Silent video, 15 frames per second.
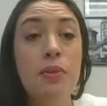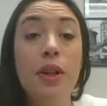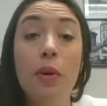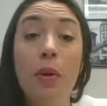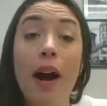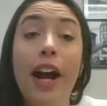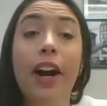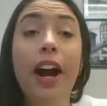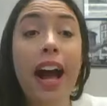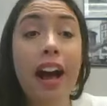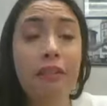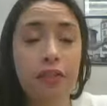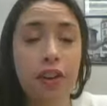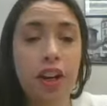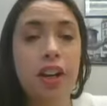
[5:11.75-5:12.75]
require
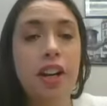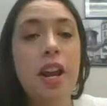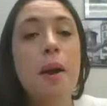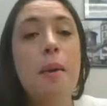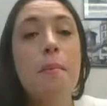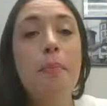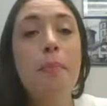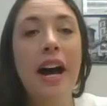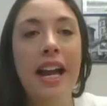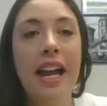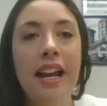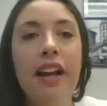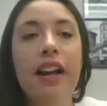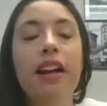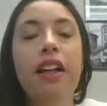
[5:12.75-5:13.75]
effort, but